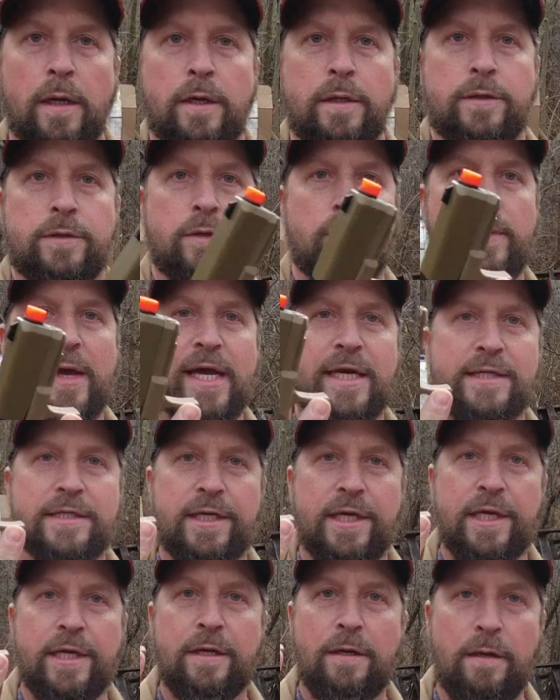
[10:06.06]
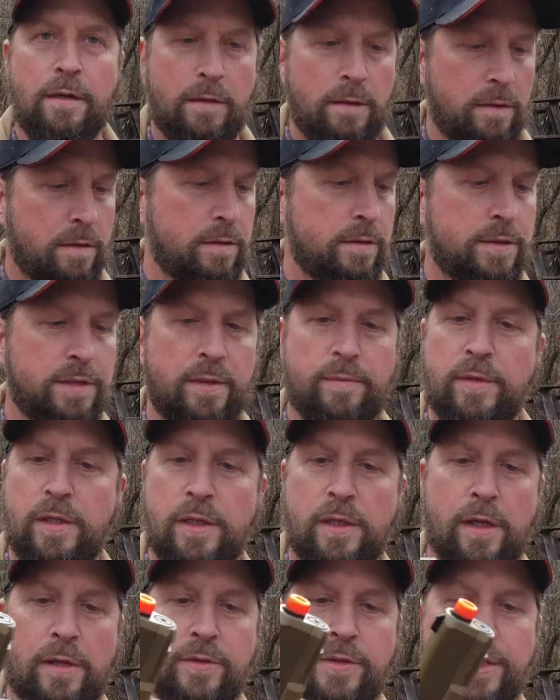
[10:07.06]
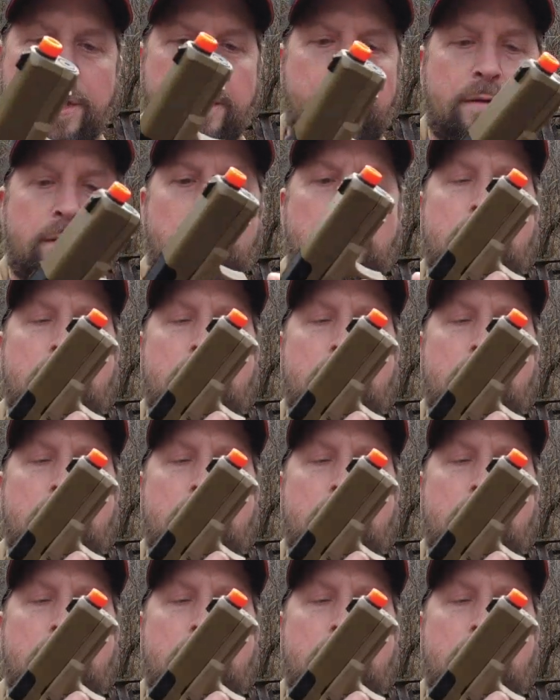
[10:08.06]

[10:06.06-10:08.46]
So the magazine simply loads in,